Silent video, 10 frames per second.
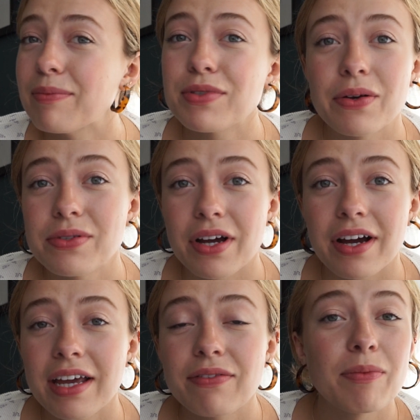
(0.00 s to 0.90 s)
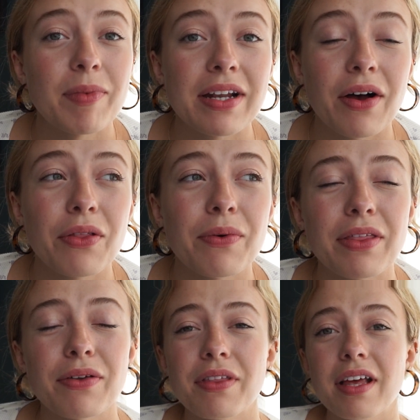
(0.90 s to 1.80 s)
I'm so sorry if you made it all the way
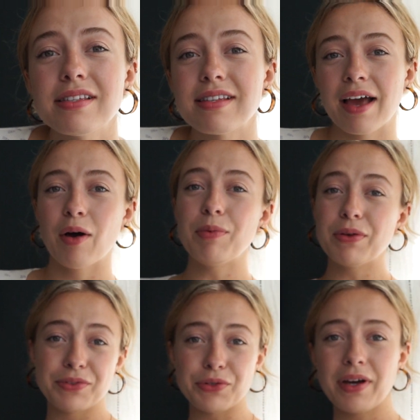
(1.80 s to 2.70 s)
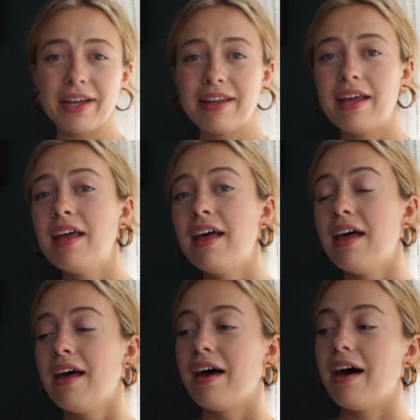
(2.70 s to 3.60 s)
through this. I hope you enjoyed.
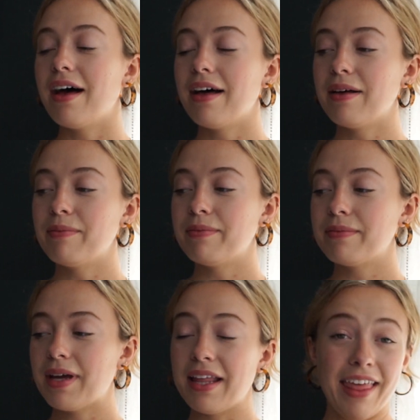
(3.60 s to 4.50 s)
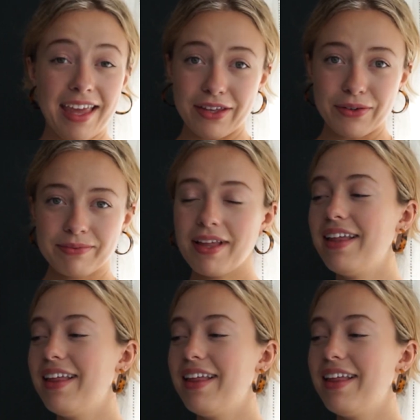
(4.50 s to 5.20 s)
Um, and thank you.